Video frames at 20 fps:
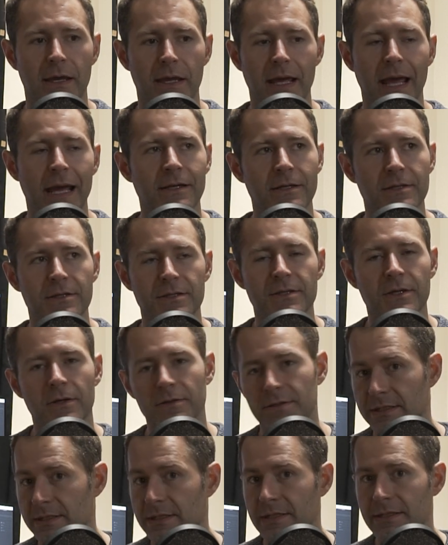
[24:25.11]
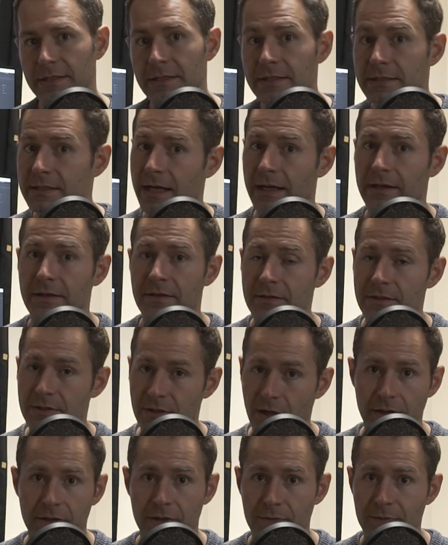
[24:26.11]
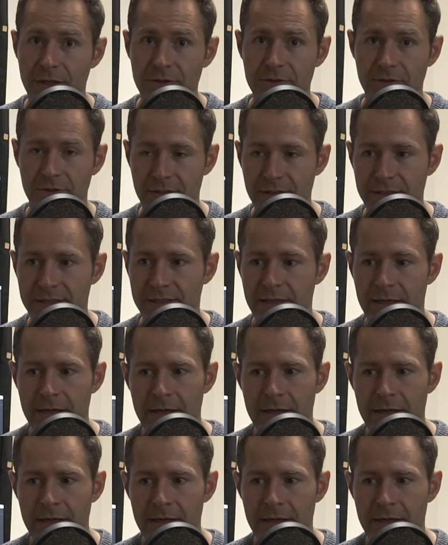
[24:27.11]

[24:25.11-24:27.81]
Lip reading: and it is called 60-Second Documentaries.